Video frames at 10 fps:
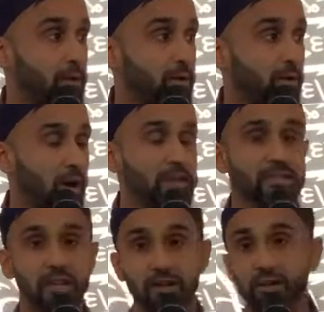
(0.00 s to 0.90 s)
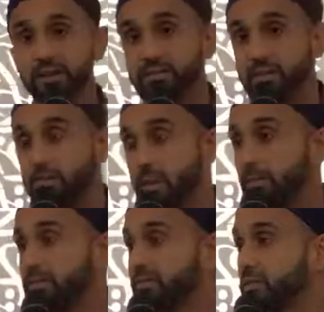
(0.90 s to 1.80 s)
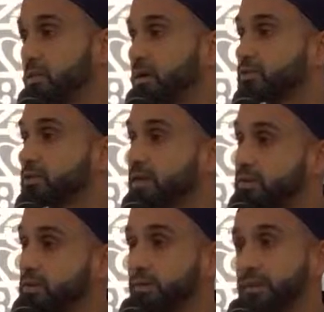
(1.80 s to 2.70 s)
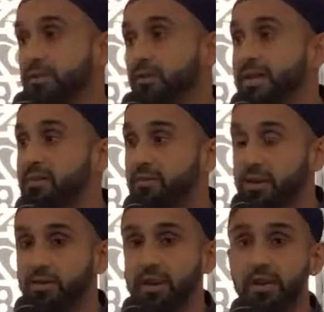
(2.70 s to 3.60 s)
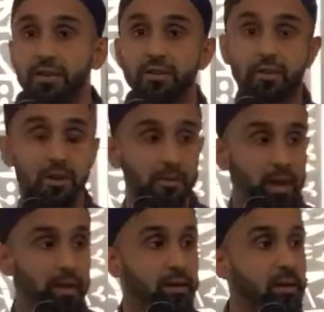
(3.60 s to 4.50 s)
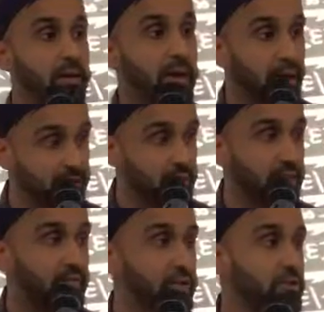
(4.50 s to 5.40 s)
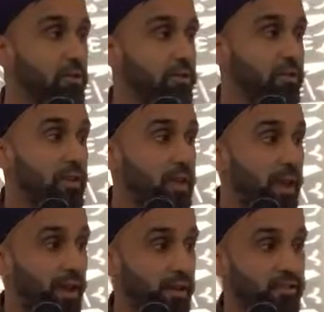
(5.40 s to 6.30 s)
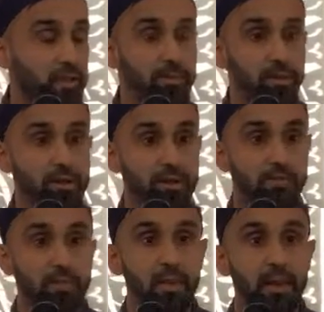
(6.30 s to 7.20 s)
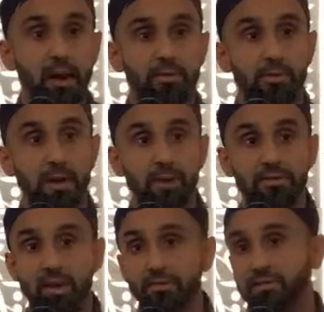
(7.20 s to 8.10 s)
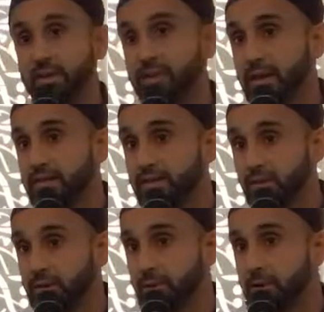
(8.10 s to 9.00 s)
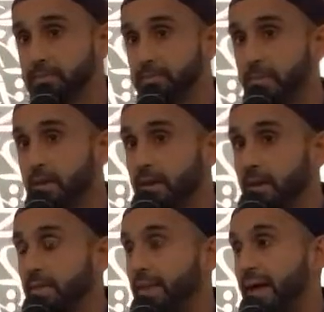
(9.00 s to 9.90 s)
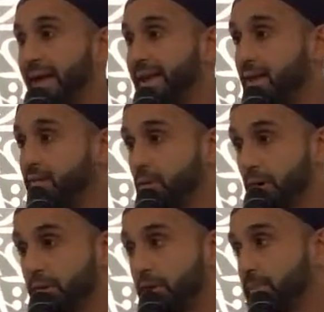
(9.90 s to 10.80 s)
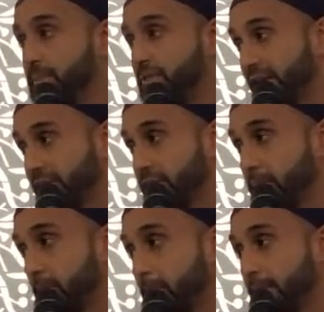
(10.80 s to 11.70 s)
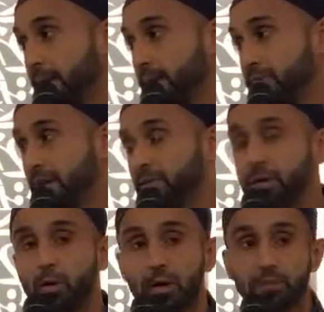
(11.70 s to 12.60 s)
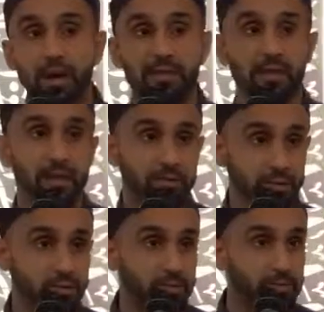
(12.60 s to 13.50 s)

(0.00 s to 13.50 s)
Rush and race to the remembrance of your Lord so that you can be reinvigorated in your iman as individuals and as a community. I remind myself as I begin this khutbah that every word that I'm saying is being recorded by the angels,